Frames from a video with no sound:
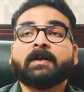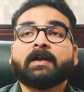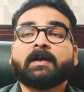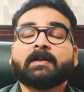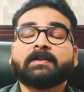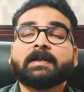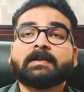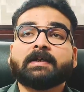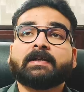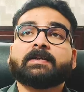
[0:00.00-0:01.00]

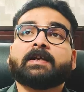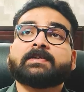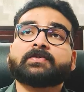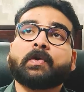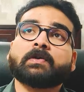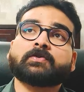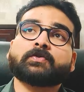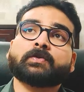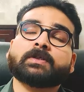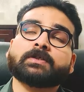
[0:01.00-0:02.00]
Then it is
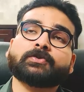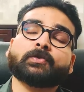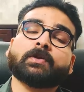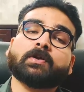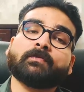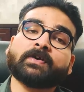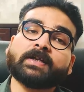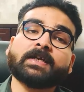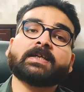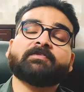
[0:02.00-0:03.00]
also the controller of
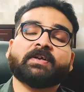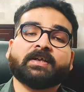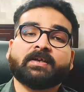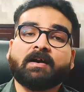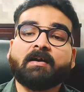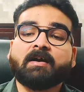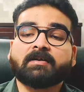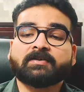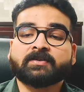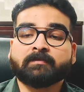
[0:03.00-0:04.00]
creativity,
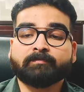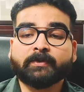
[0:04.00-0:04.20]
arts,